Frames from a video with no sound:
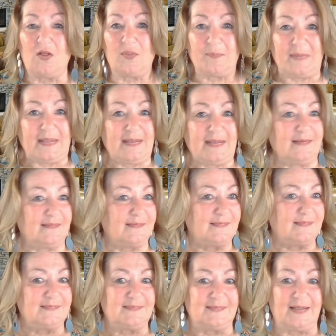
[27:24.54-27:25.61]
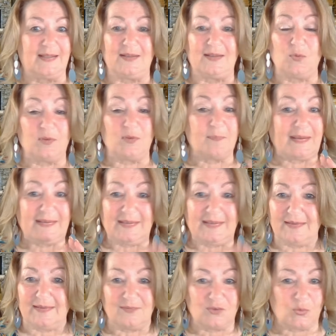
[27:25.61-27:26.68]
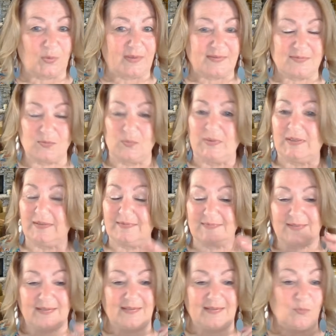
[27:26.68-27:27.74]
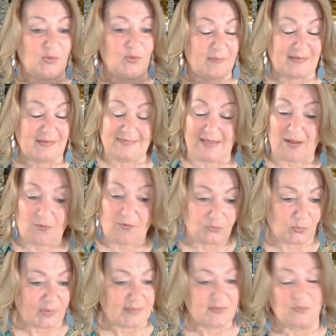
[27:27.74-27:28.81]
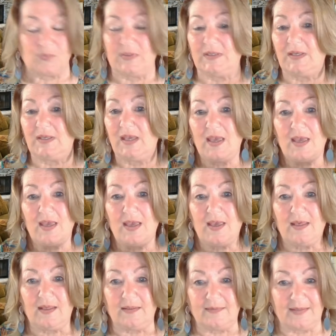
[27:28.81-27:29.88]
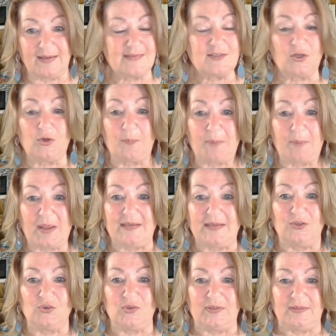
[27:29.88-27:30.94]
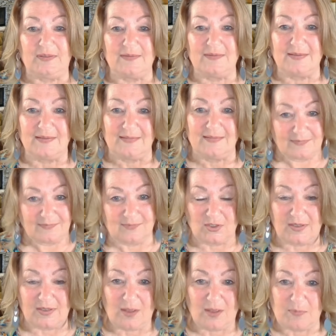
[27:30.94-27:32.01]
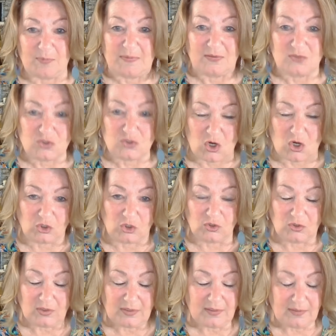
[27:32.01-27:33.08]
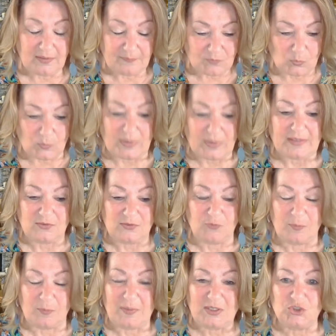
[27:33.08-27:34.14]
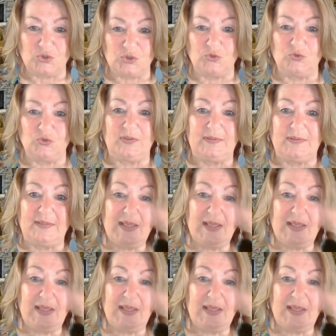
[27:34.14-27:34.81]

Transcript: the meetings, studying with my kids twice a week, studying with myself twice a week. Then I started pioneering, thinking this is going to help me be a stronger witness for my children.